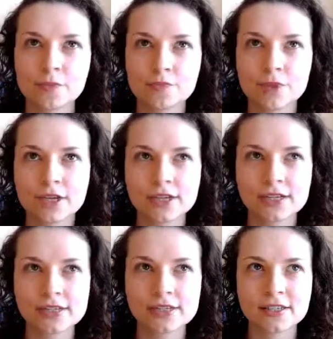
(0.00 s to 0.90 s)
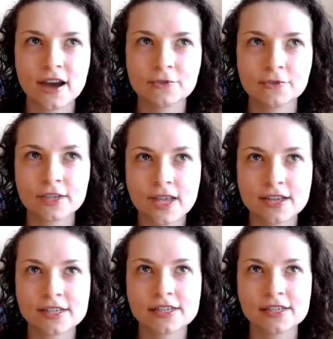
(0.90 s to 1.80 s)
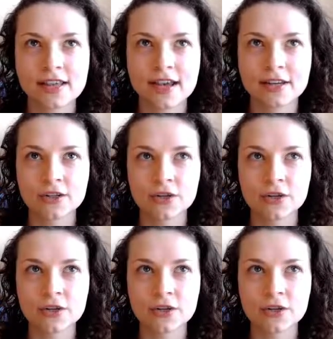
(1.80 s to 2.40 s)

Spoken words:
because I realized that,